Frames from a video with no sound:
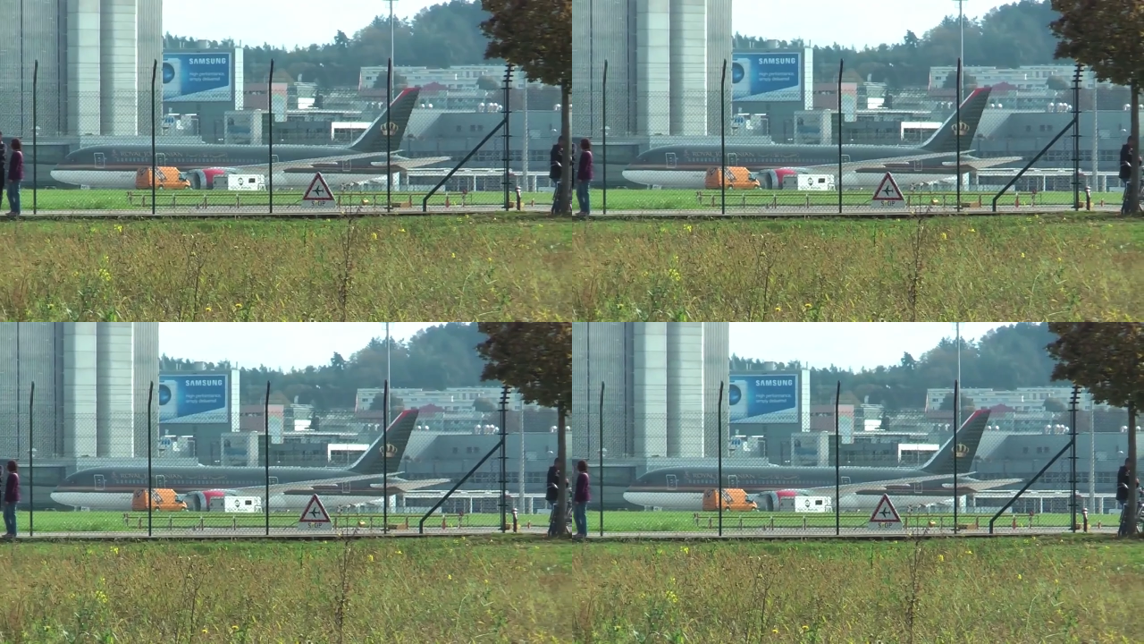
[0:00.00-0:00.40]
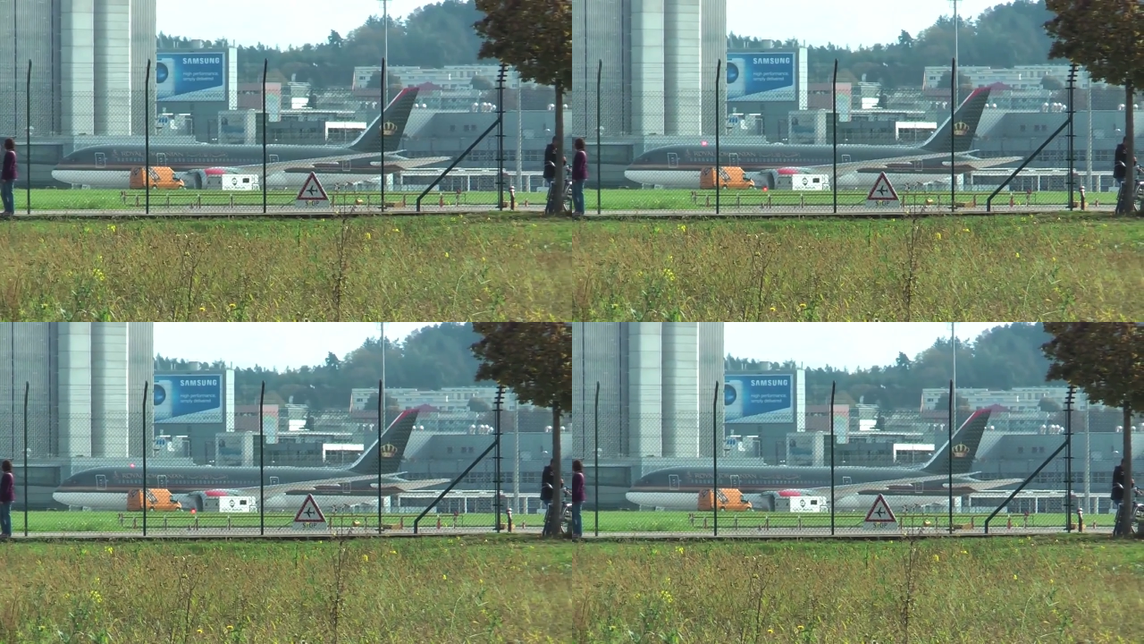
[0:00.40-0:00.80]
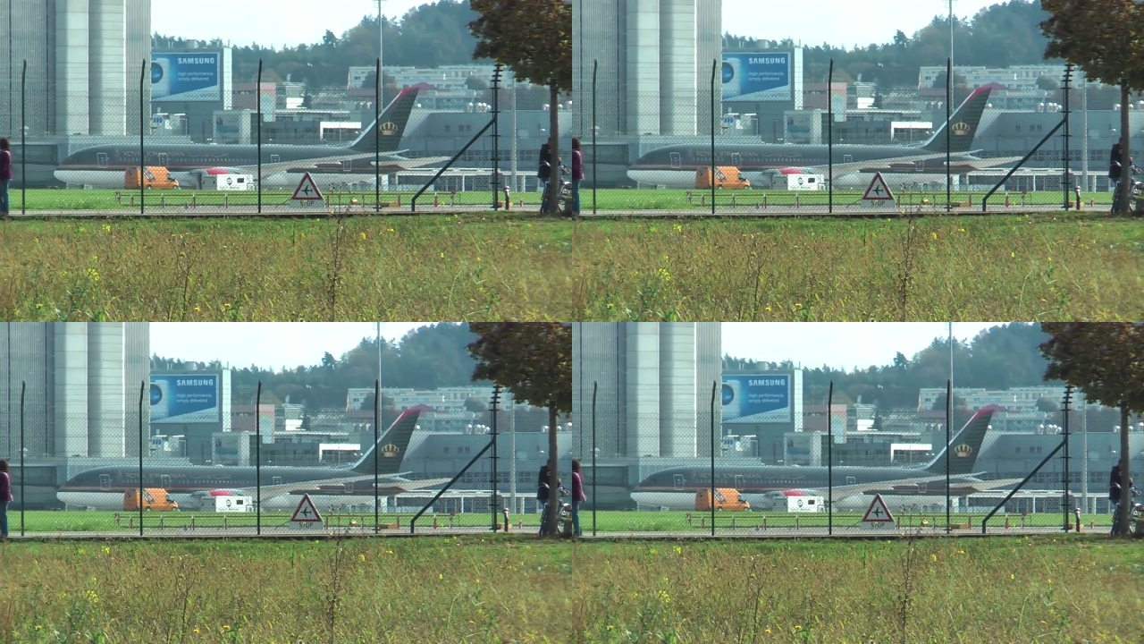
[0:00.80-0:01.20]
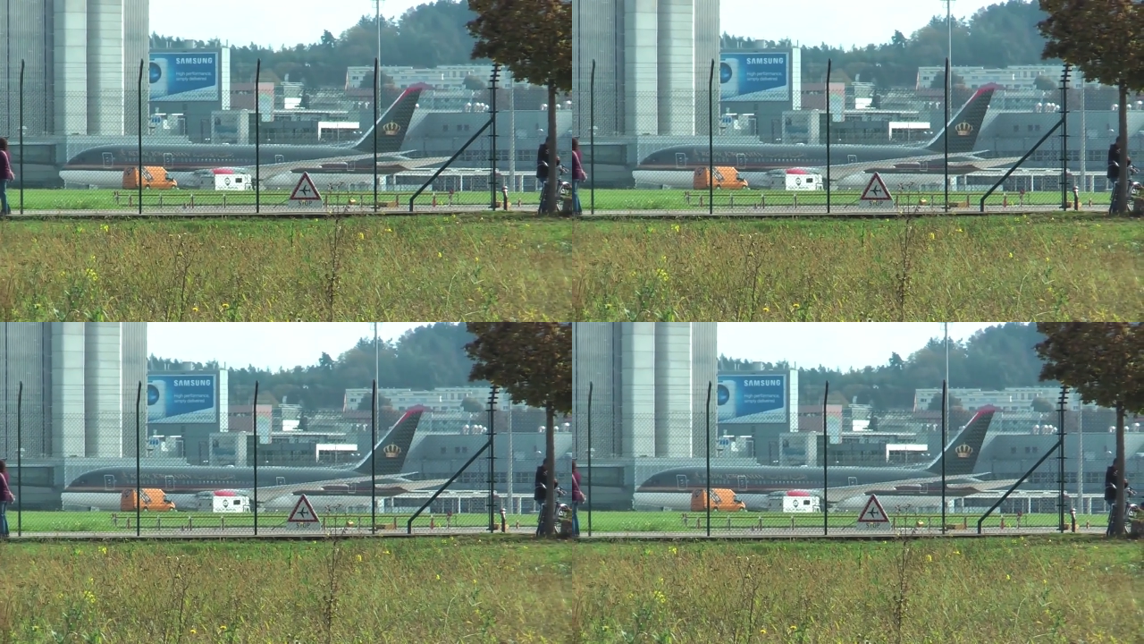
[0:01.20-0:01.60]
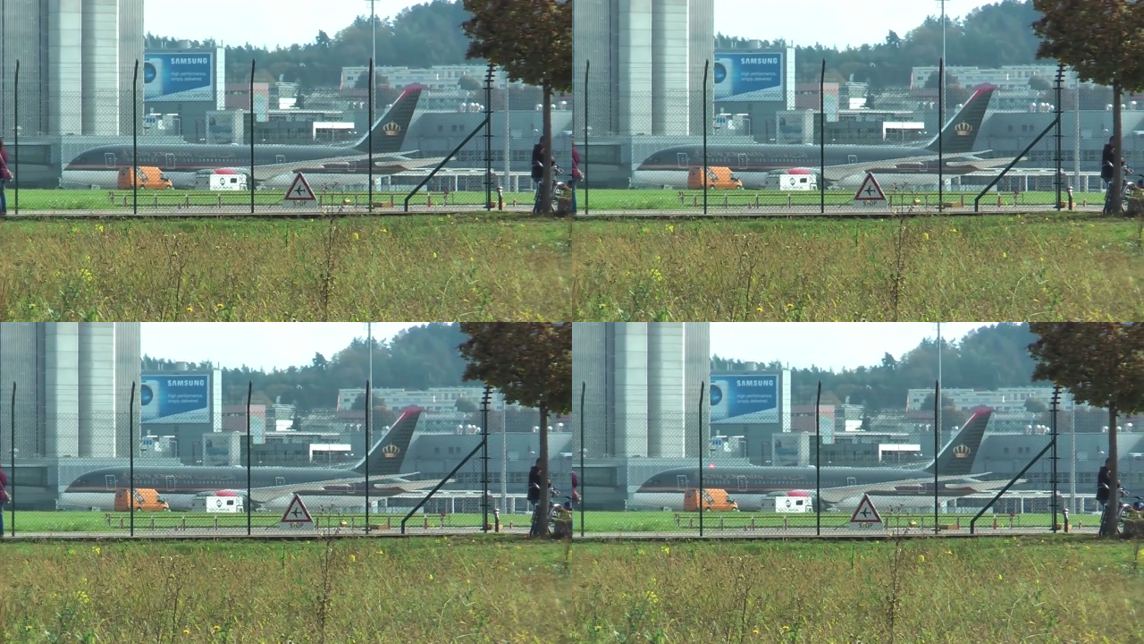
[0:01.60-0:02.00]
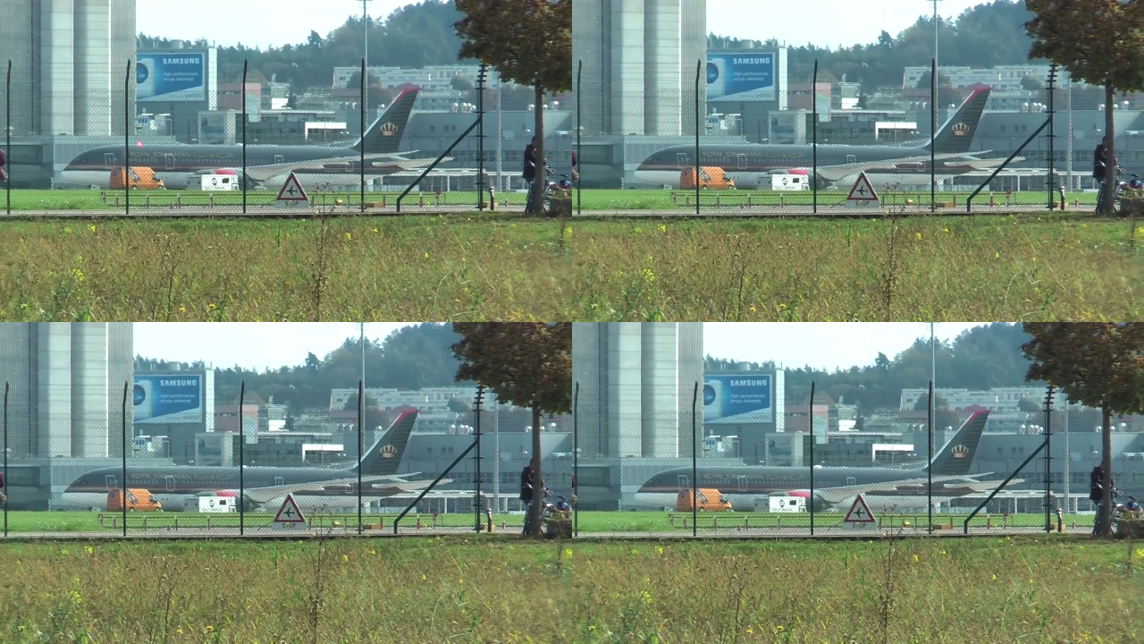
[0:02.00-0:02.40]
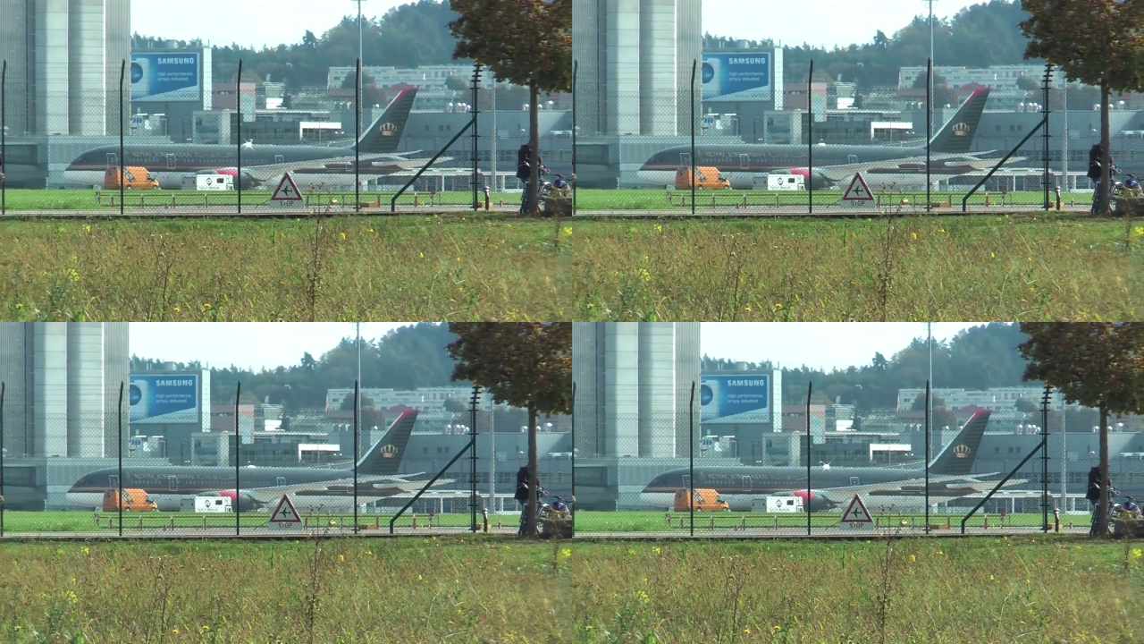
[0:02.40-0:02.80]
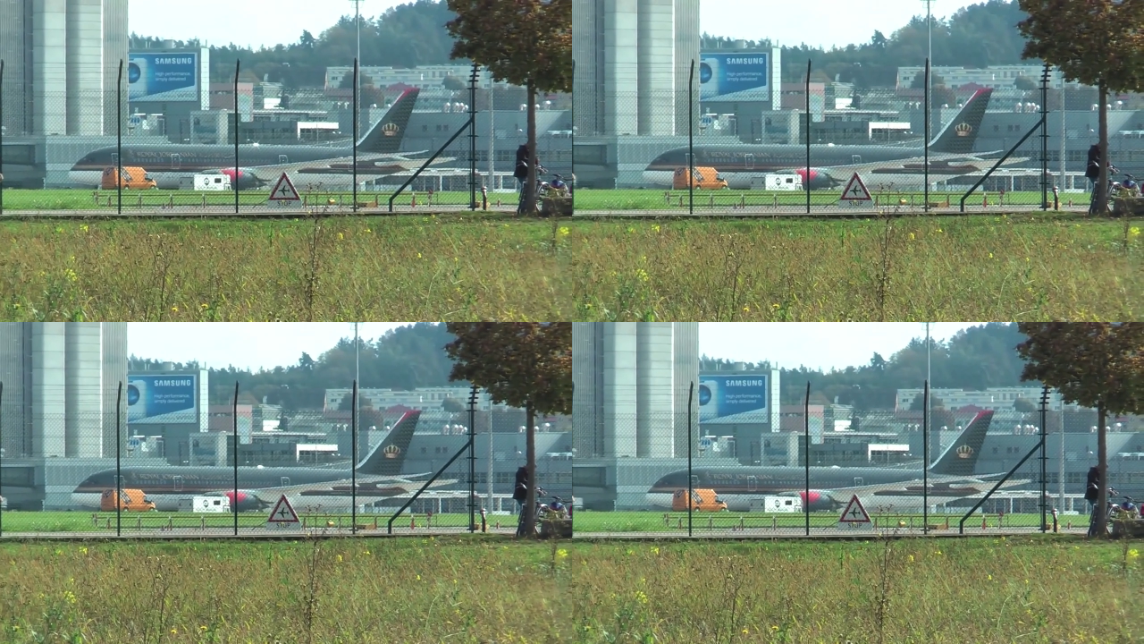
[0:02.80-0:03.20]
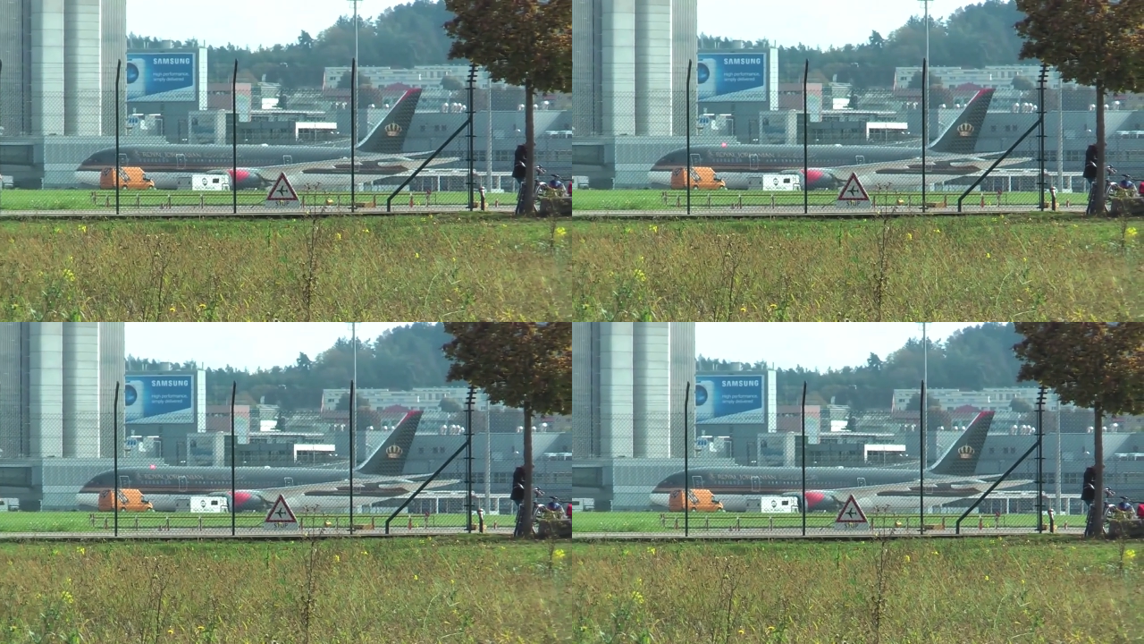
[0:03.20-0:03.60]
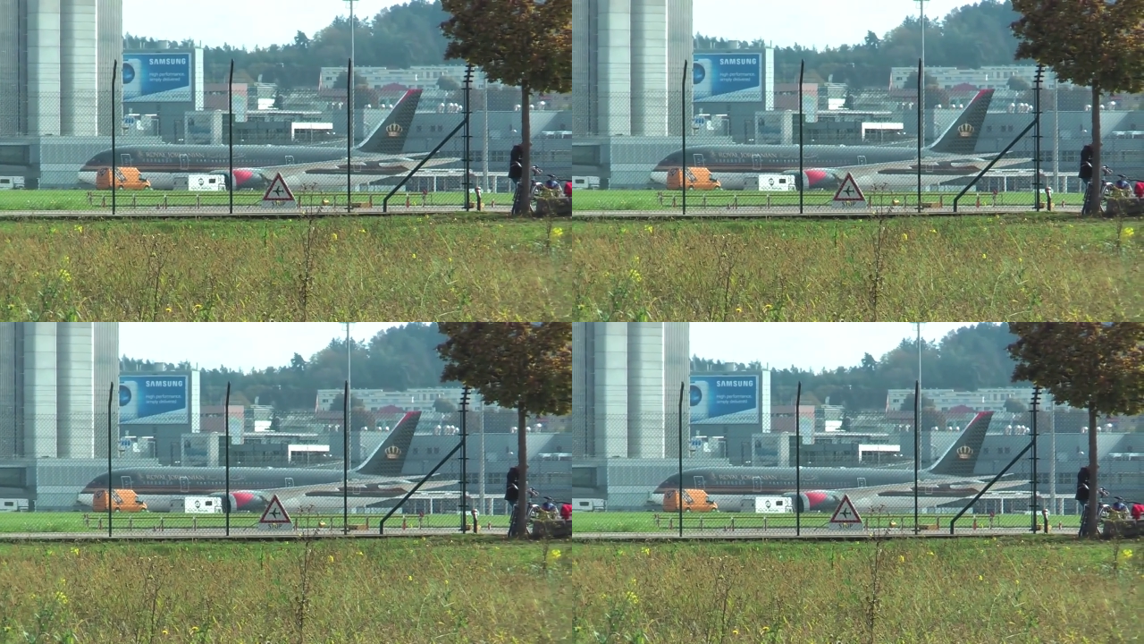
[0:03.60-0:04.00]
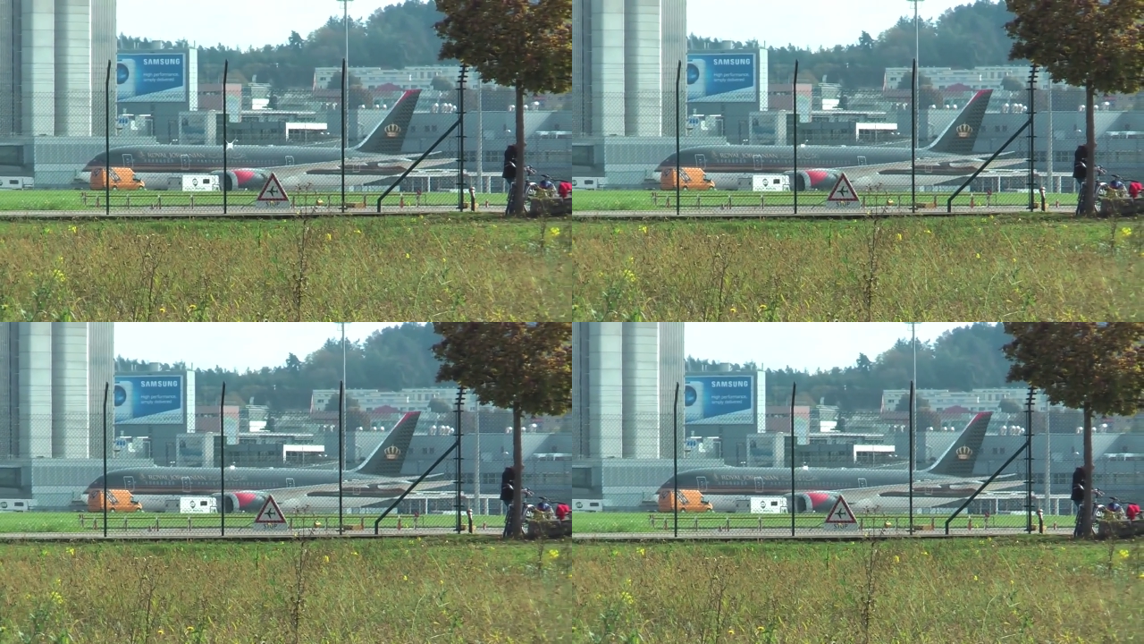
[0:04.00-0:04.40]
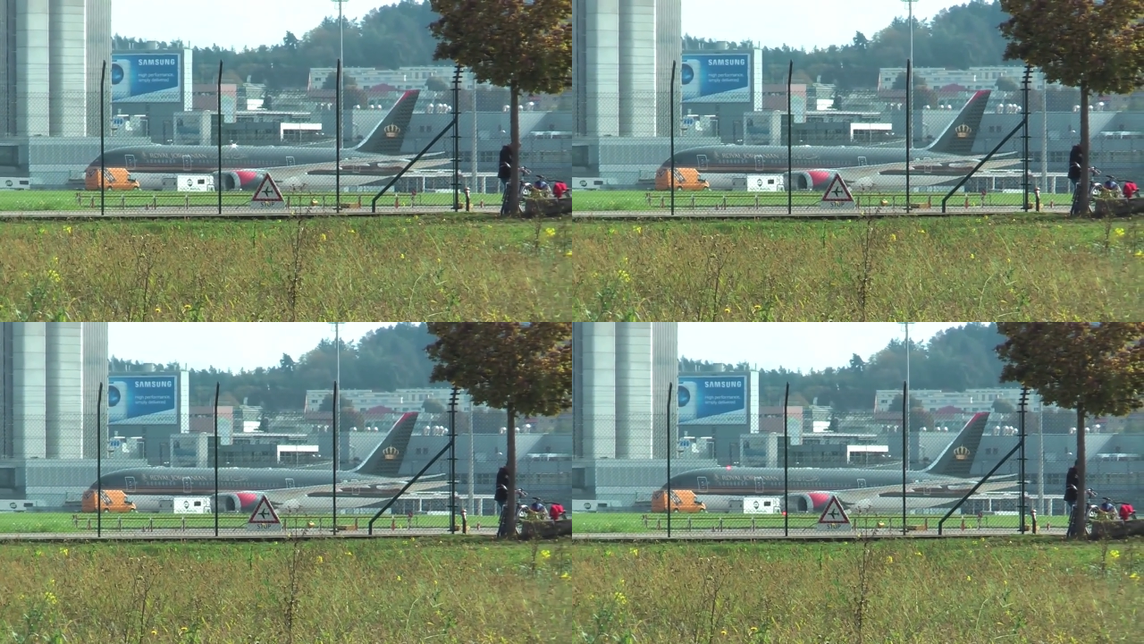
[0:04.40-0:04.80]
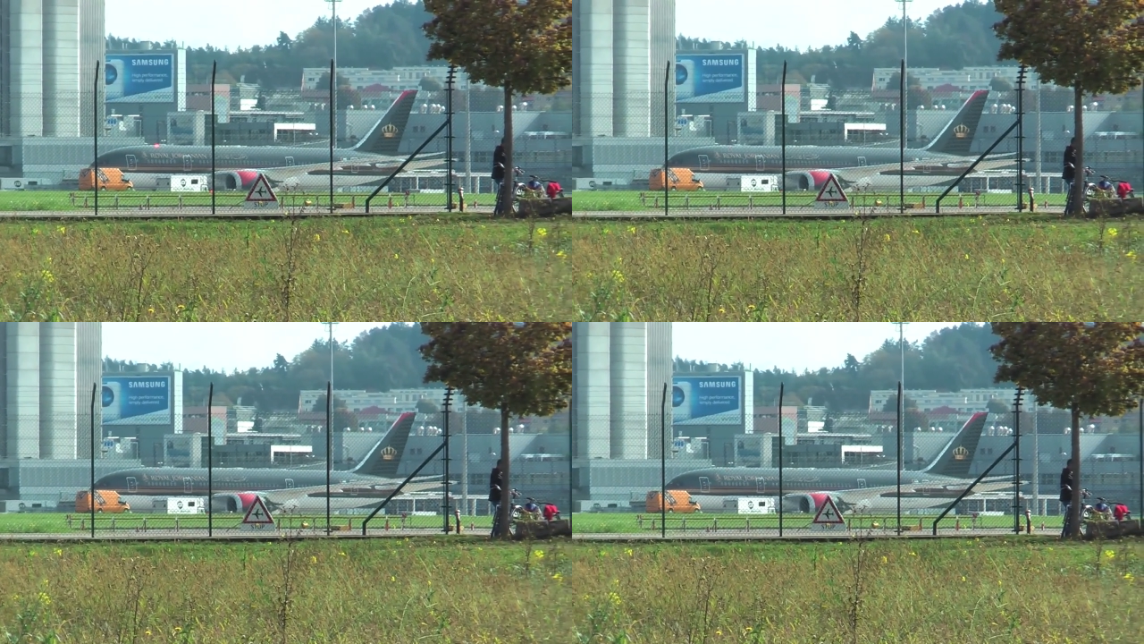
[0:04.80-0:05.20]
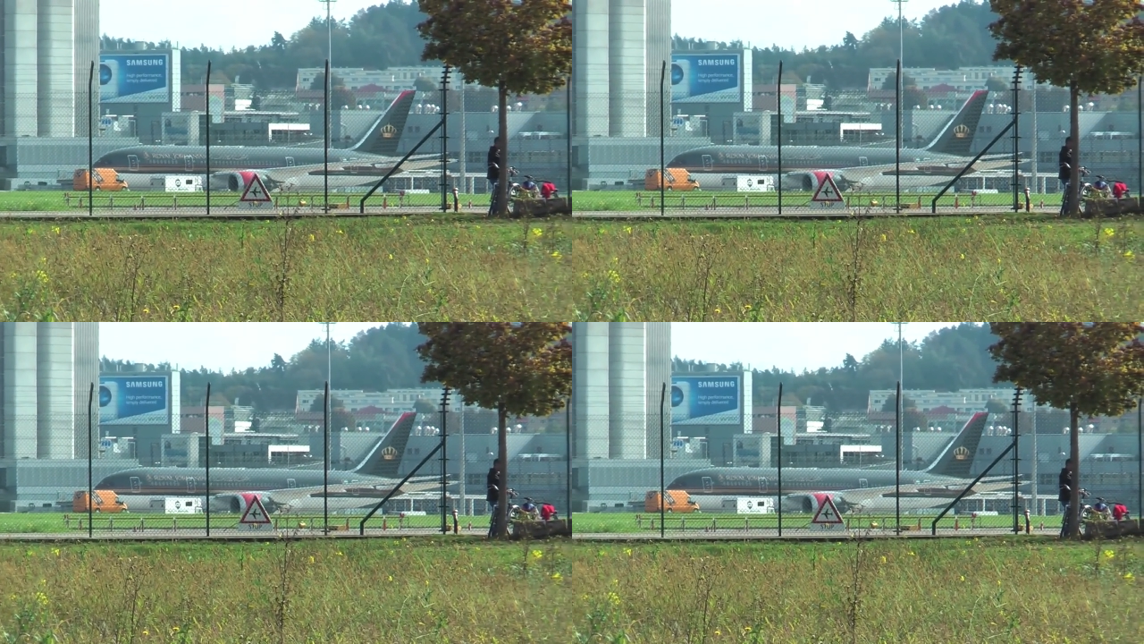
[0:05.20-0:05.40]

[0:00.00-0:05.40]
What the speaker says: No face is visible, so there are no lips to read.